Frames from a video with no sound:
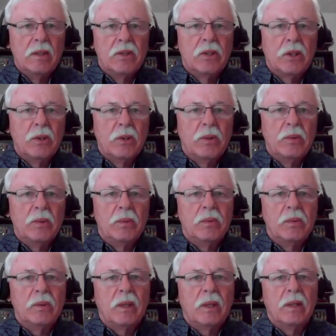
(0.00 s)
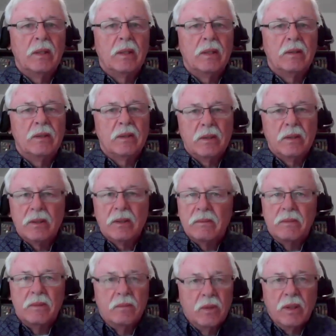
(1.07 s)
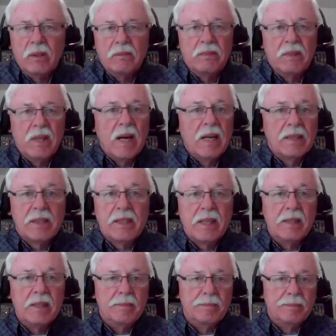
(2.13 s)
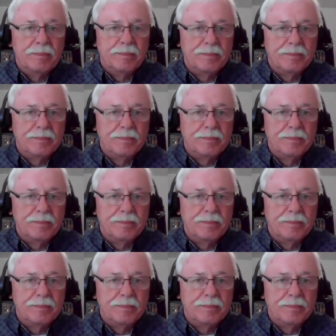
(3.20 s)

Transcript: to, well, not sin?